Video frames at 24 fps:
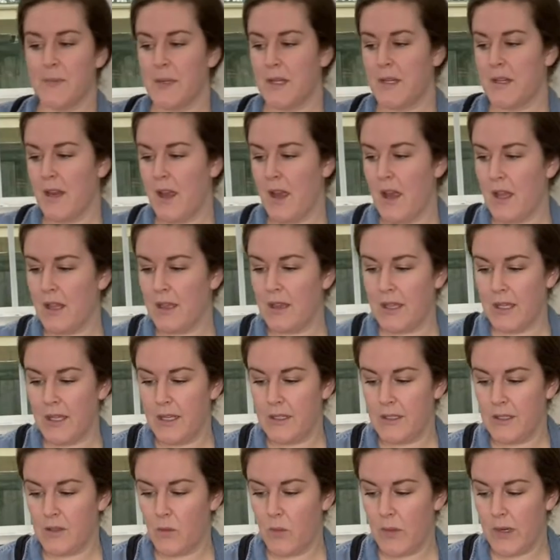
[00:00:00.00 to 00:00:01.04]
but not
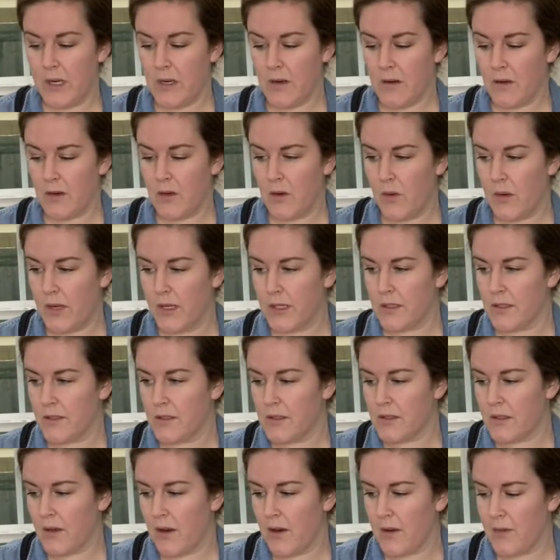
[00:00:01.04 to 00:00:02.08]
least, we are going to
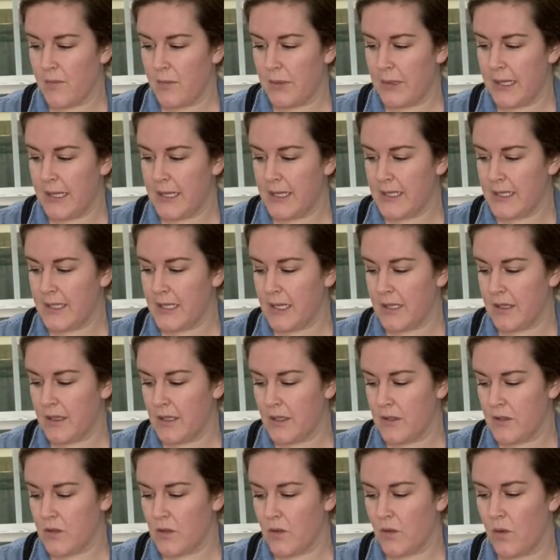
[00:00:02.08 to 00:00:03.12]
start placing
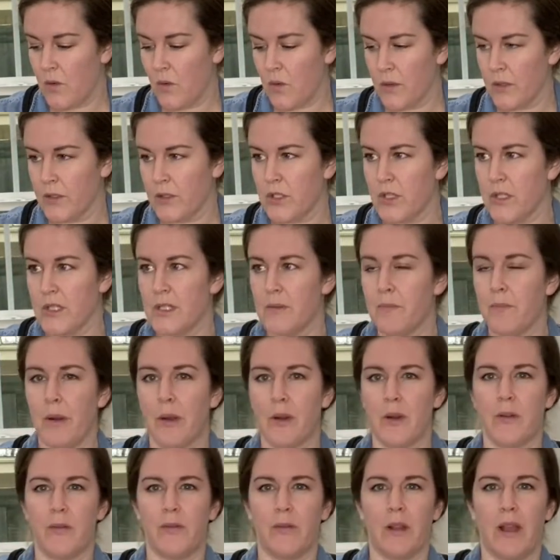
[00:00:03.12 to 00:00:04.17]
these gorgeous
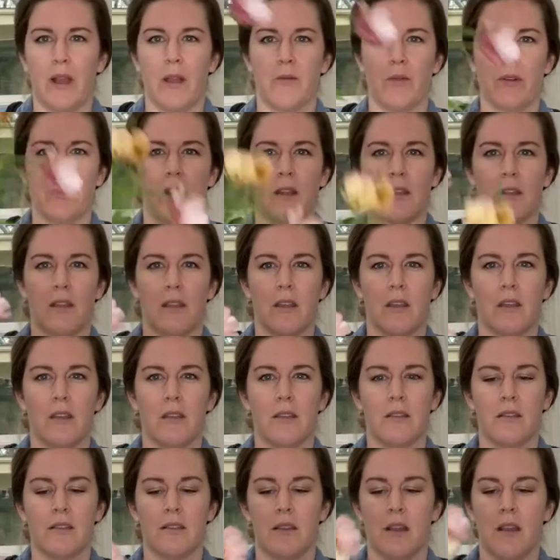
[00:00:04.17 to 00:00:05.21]
butterfly
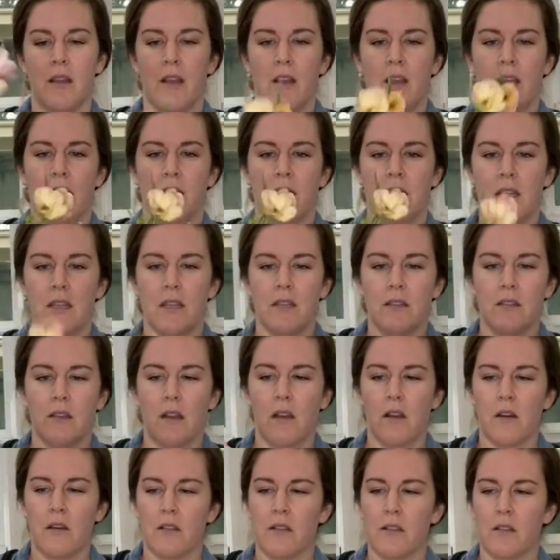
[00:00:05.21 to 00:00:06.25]
ranunculus. These
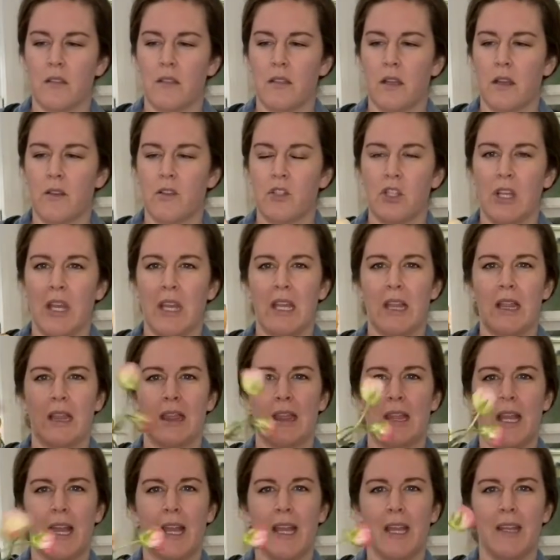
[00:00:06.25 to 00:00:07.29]
are such a
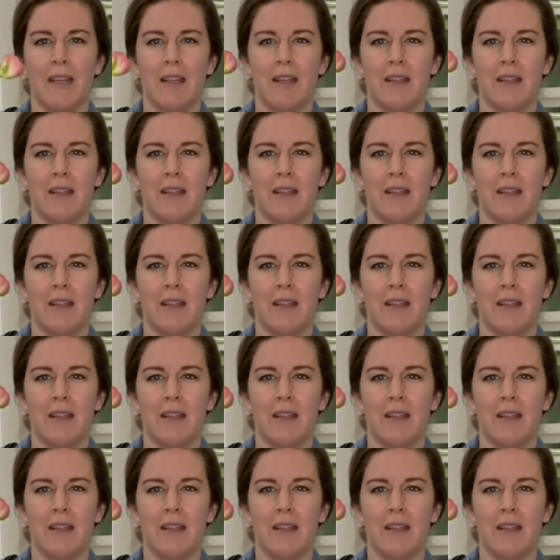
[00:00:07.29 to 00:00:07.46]
light